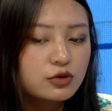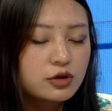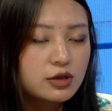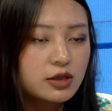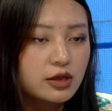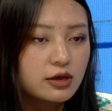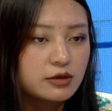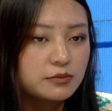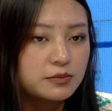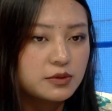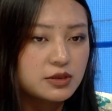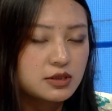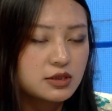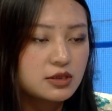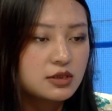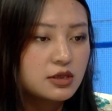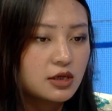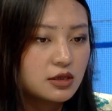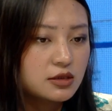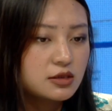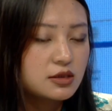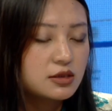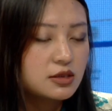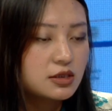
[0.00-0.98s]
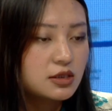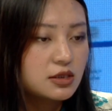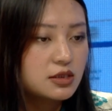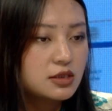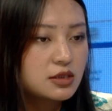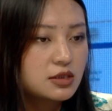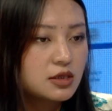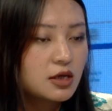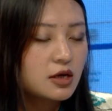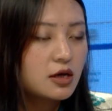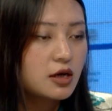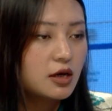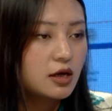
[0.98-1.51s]
that business entities
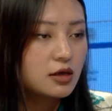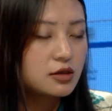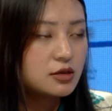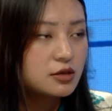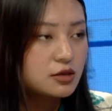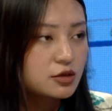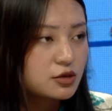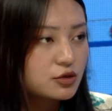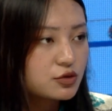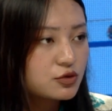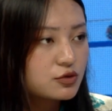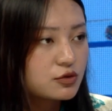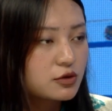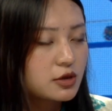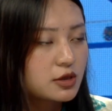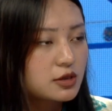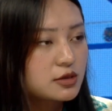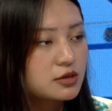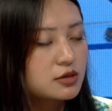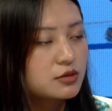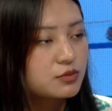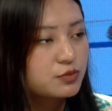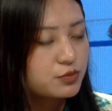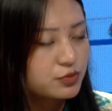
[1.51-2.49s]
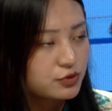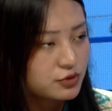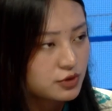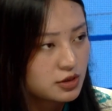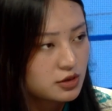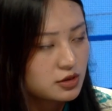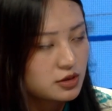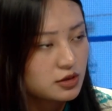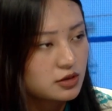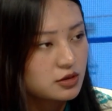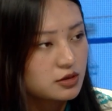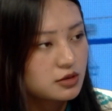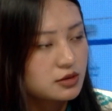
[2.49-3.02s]
adhere to custom
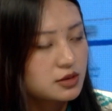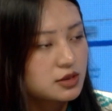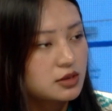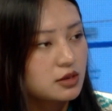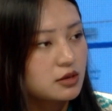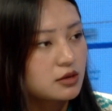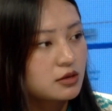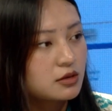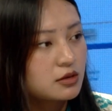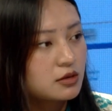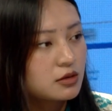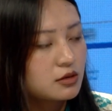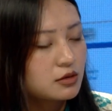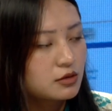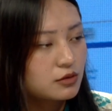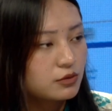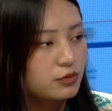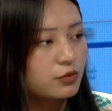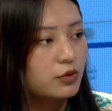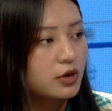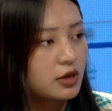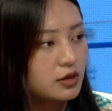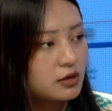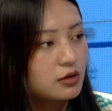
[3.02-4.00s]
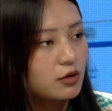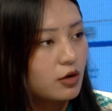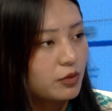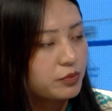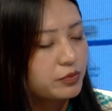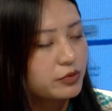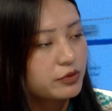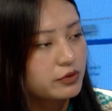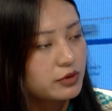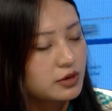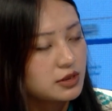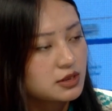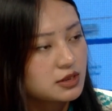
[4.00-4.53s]
procedures while
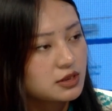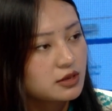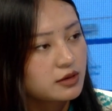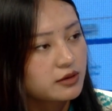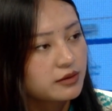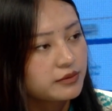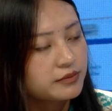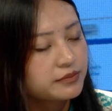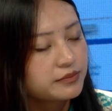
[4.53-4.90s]
operating?